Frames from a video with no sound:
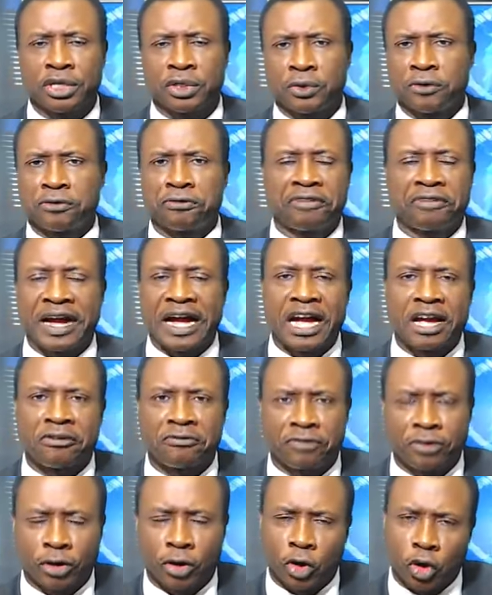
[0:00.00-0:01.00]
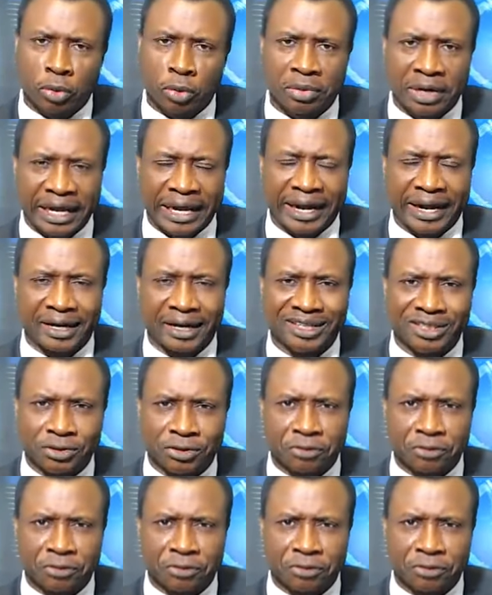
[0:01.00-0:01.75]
to fight for homeland,